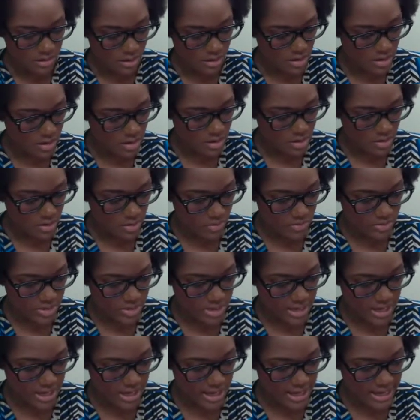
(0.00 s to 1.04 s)

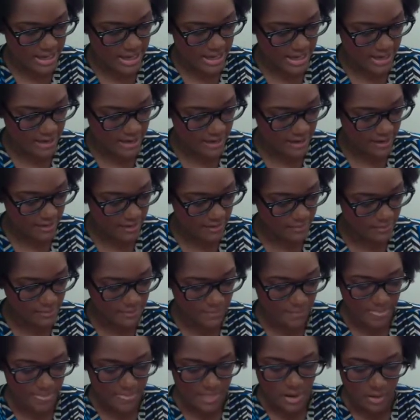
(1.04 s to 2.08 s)
Okay.
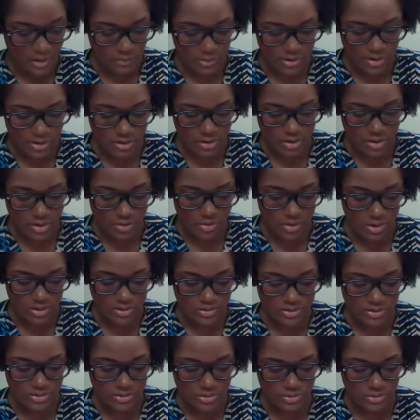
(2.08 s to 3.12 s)
We're going to go on
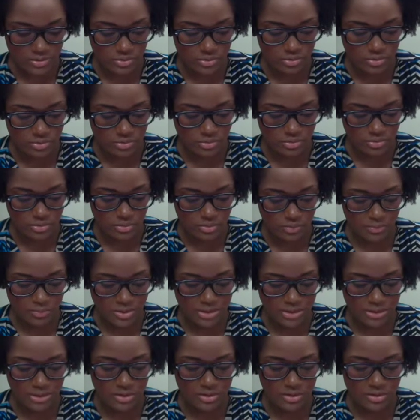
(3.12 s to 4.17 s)
to
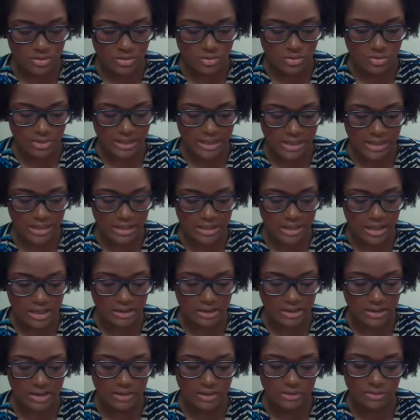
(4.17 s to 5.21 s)
political and
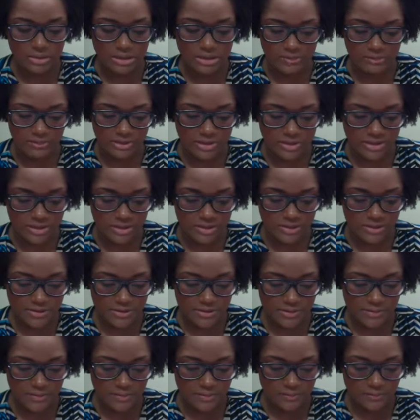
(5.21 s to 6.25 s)
legal
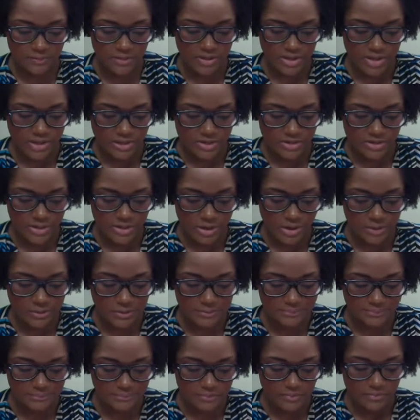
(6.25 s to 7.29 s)
differences.
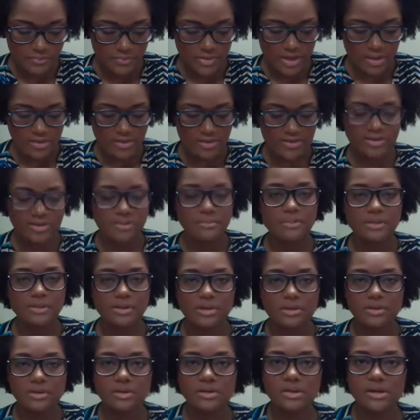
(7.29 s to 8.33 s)
So there's some
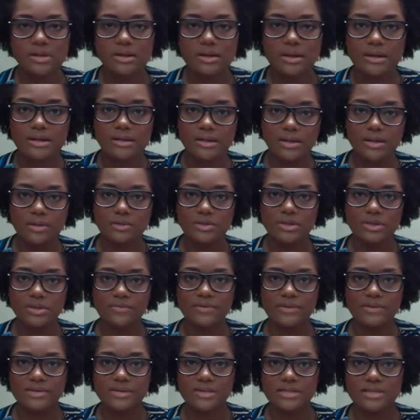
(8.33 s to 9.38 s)
political and legal
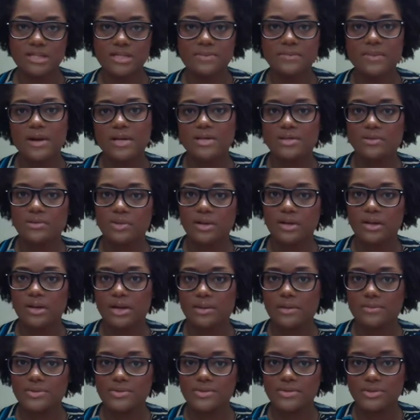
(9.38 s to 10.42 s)
differences, especially when it
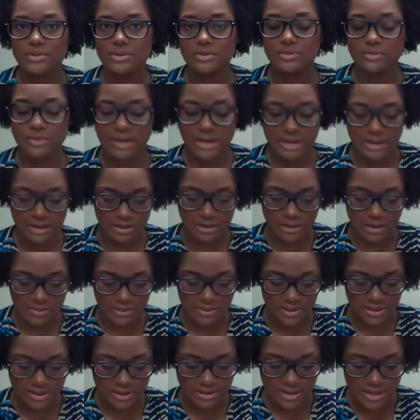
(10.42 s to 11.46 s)
comes to
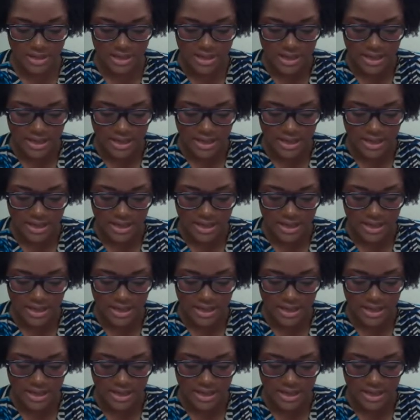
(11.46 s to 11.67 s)
economics.